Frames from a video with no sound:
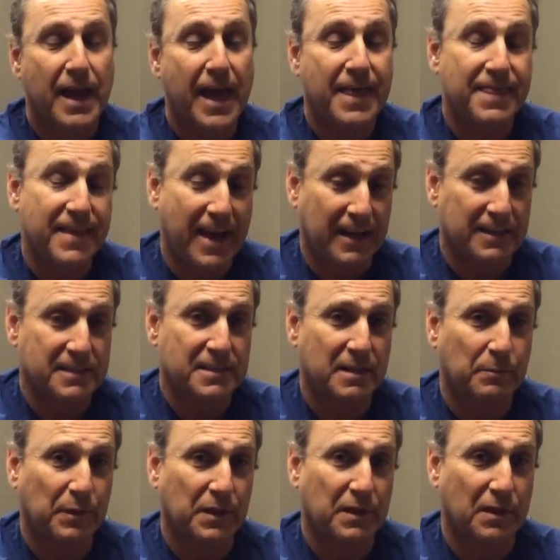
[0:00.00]
And that is
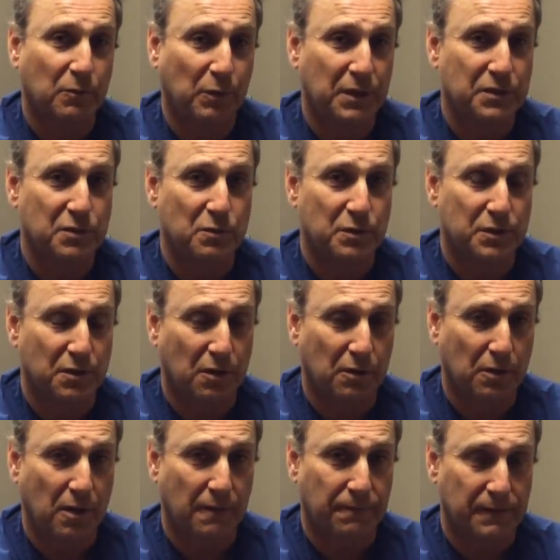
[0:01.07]
something that we do in
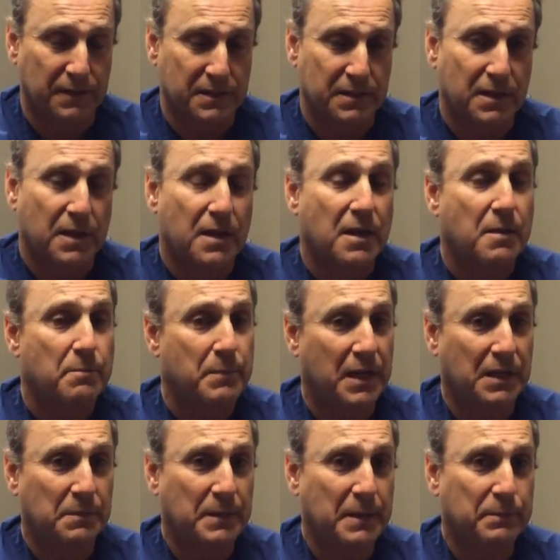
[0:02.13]
our office.
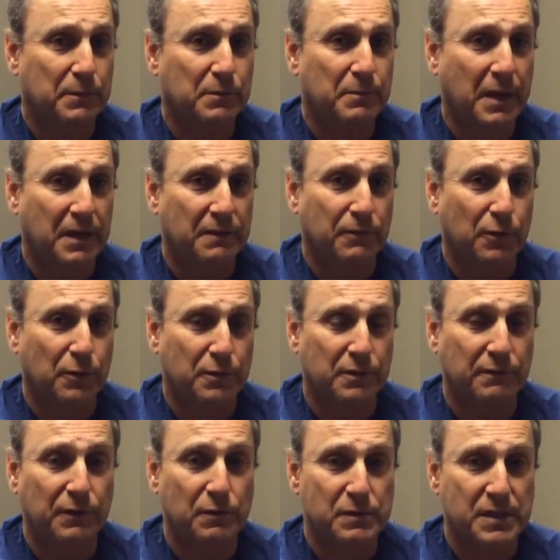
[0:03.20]
Many people may have heard
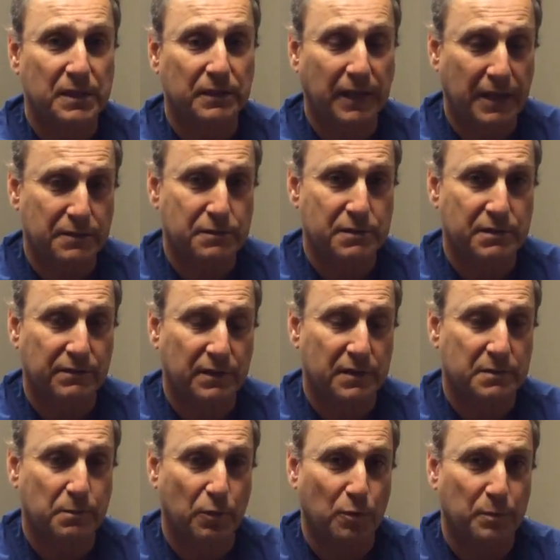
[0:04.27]
of using lasers for
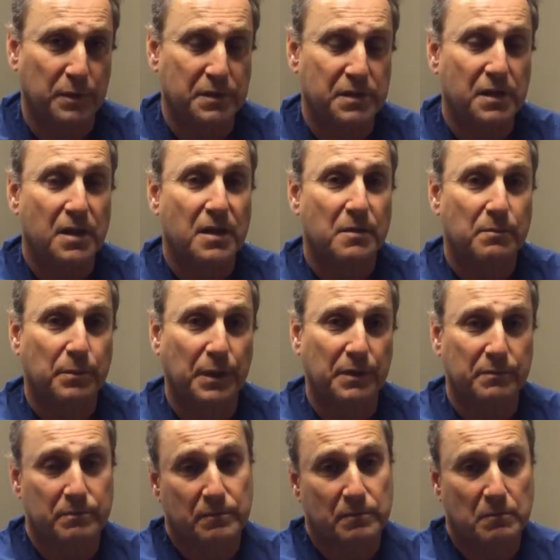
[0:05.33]
this purpose,
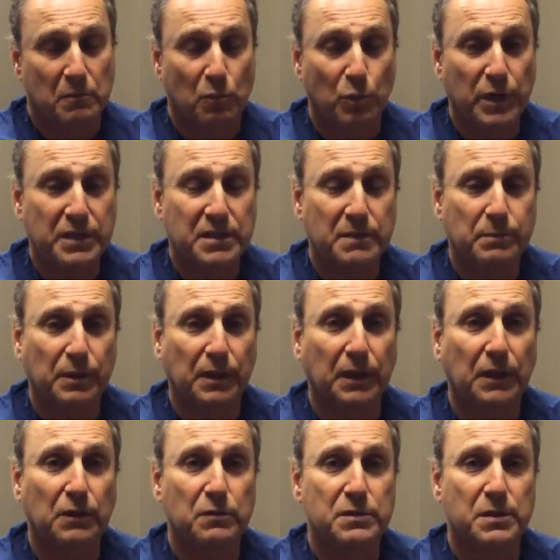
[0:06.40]
but we typically
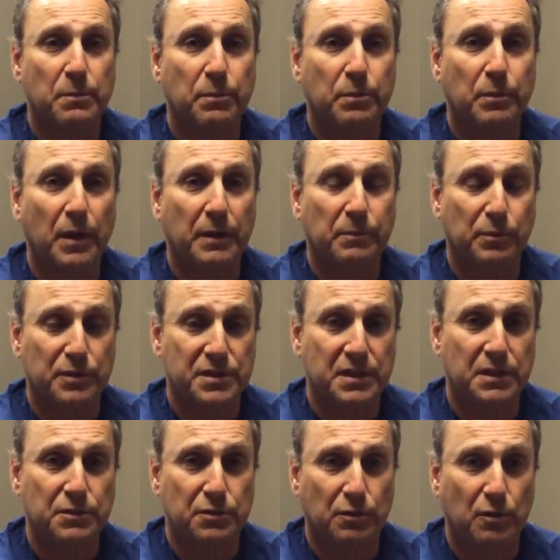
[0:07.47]
use a
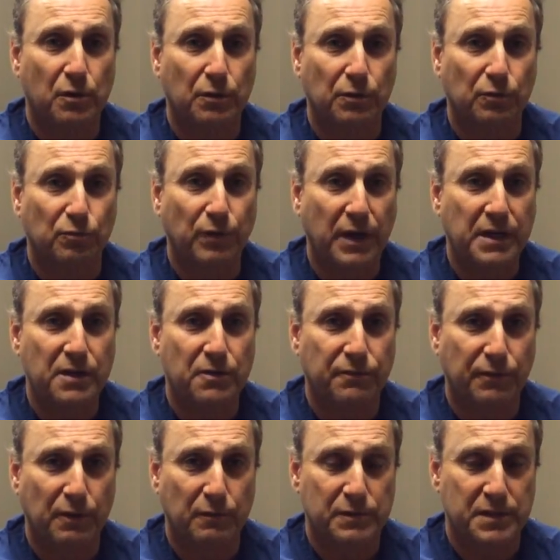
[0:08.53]
procedure called a
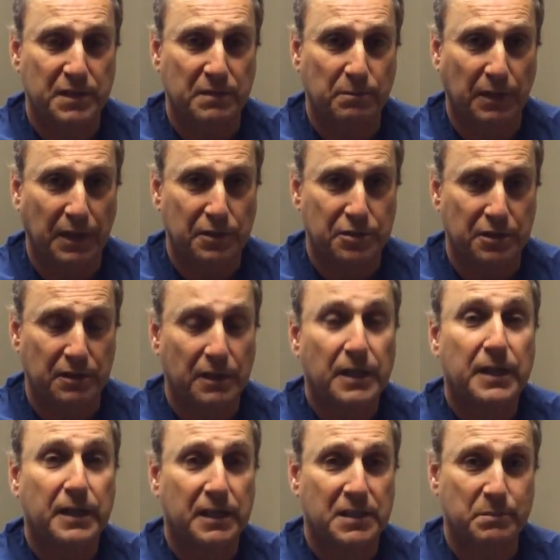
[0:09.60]
radiofrequency ablation.
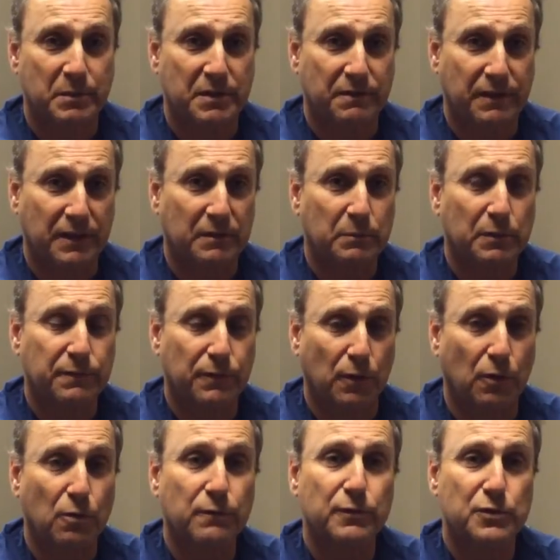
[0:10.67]
It's been available for
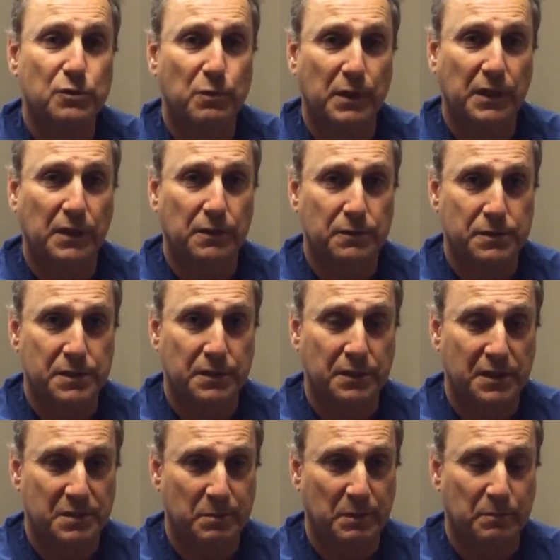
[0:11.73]
over 20 years, and
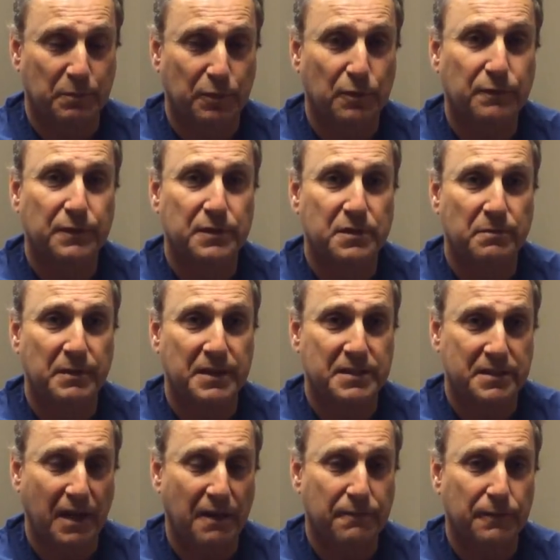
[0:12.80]
it's been proven to be
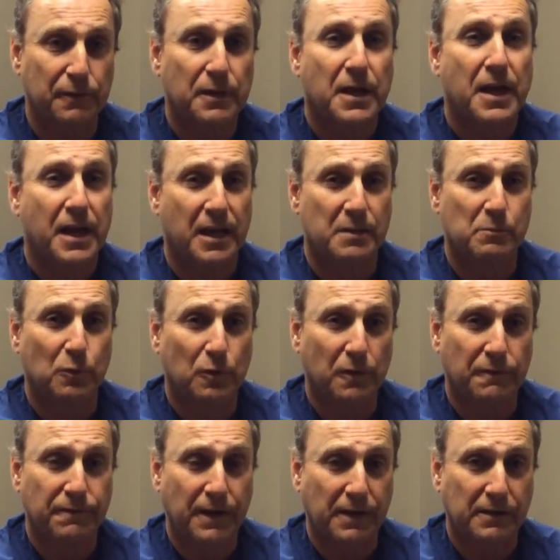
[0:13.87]
safer and more
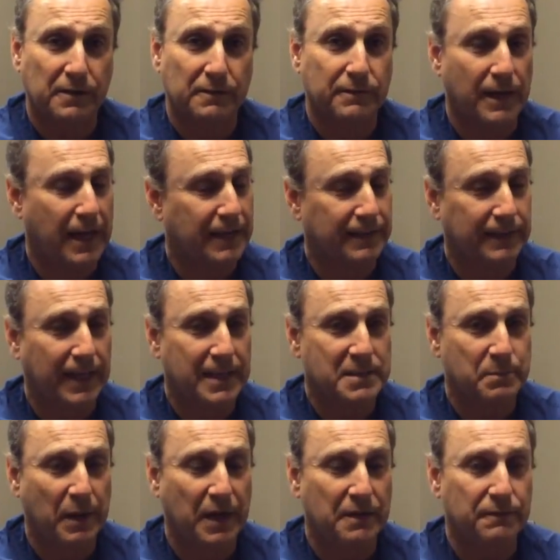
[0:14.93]
effective and less
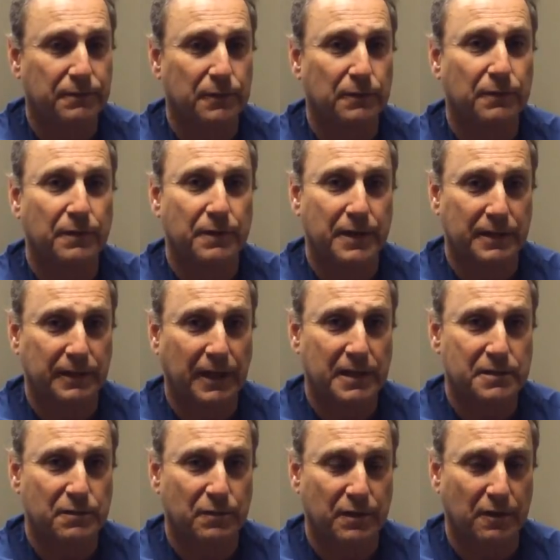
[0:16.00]
painful than
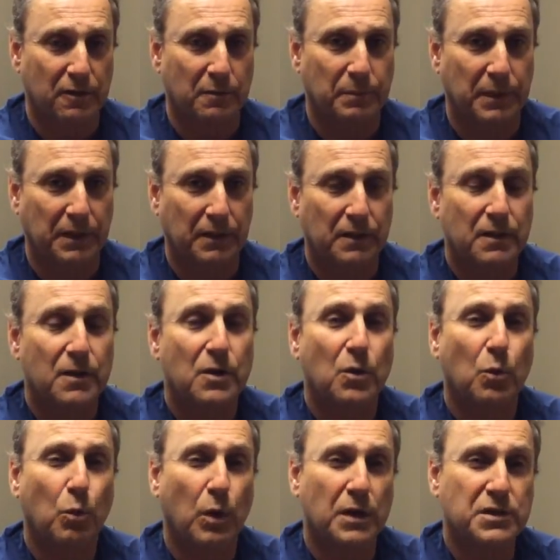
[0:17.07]
laser therapy.
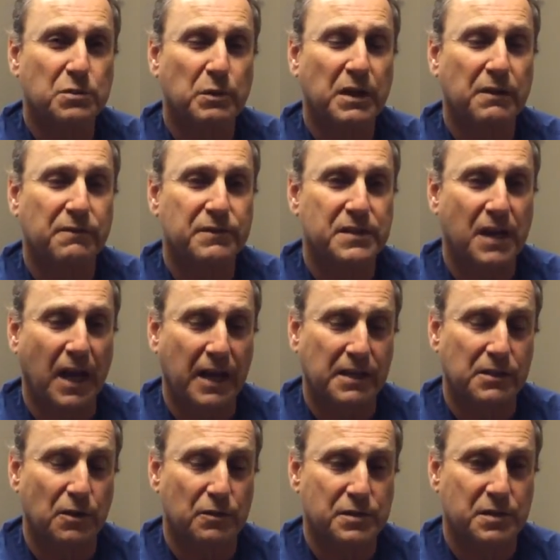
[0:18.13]
Once we have
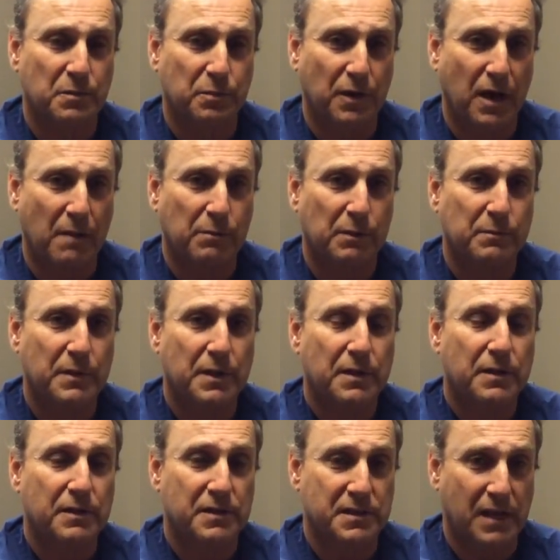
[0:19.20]
diagnosed the problem,
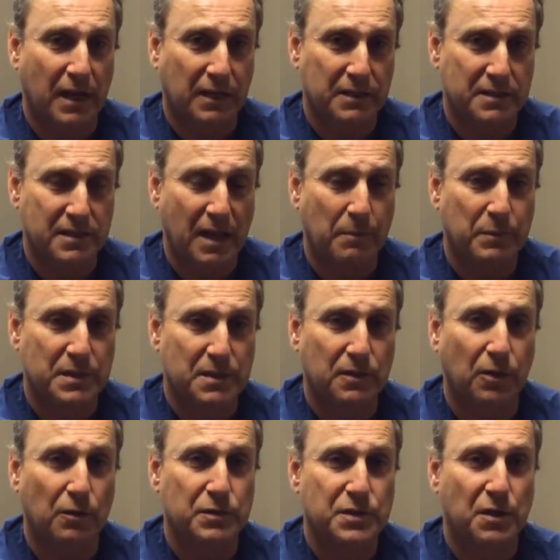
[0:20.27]
the second step is
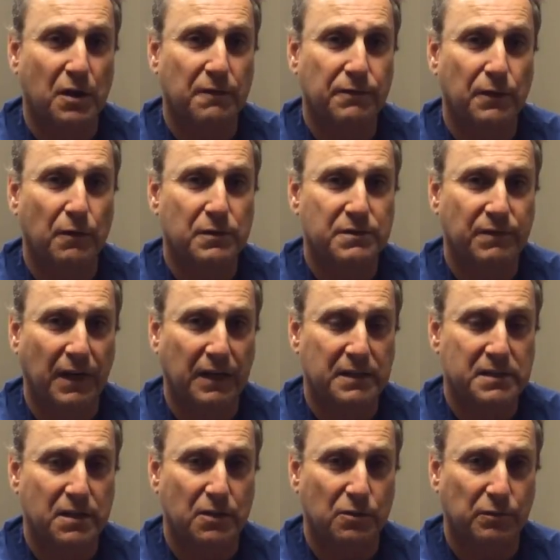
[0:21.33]
close off those
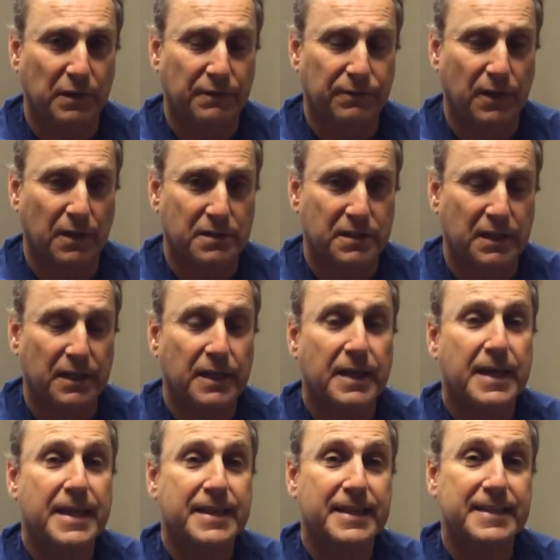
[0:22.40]
veins that are refluxing.
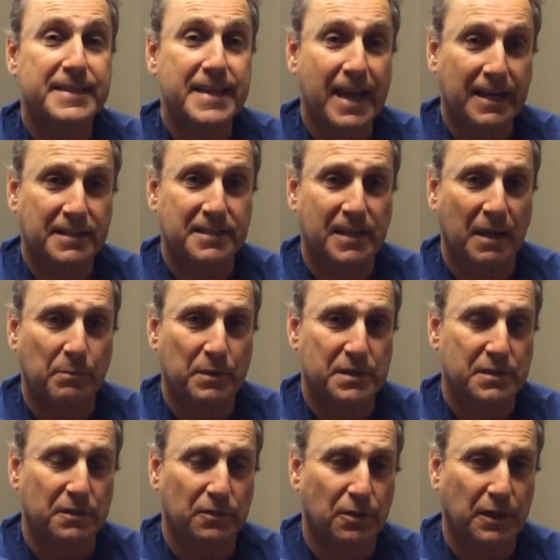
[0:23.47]
The next step is
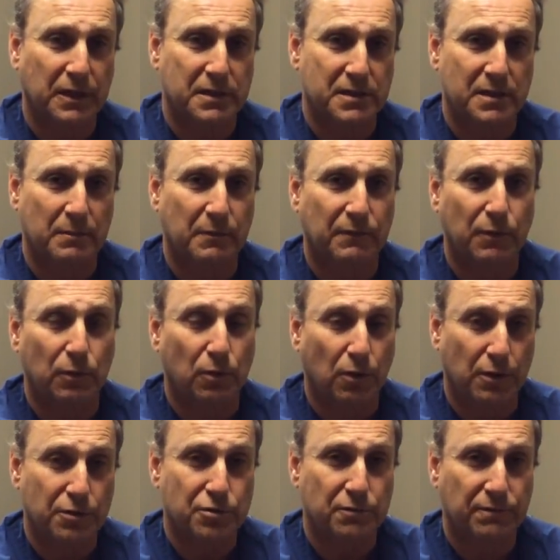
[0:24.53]
to look at some of the
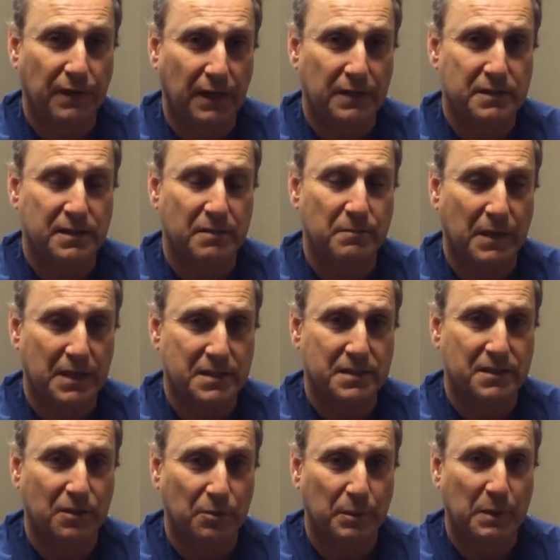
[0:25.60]
larger veins that may
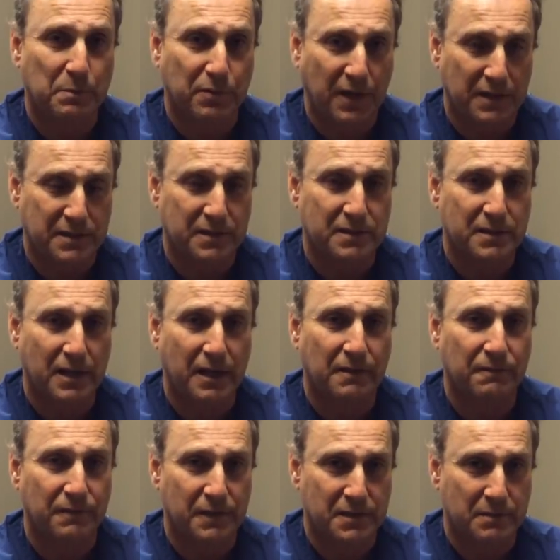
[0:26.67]
still be present
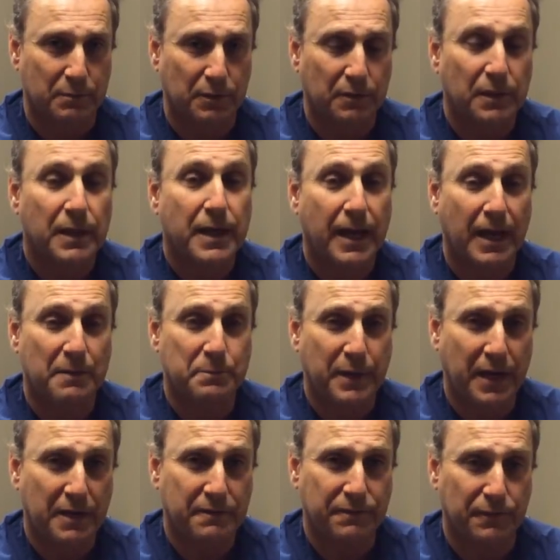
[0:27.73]
and visible and
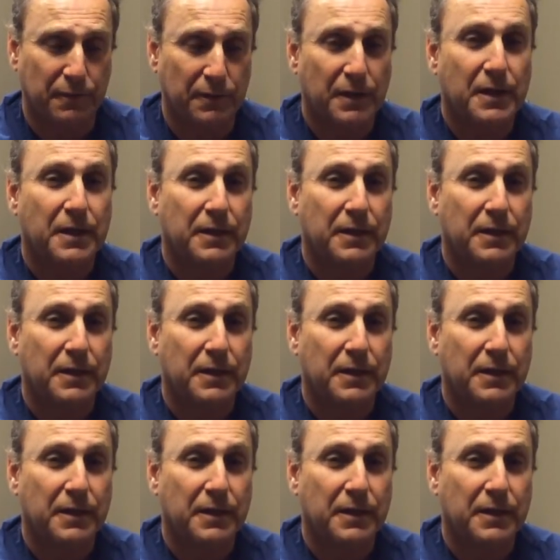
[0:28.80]
painful.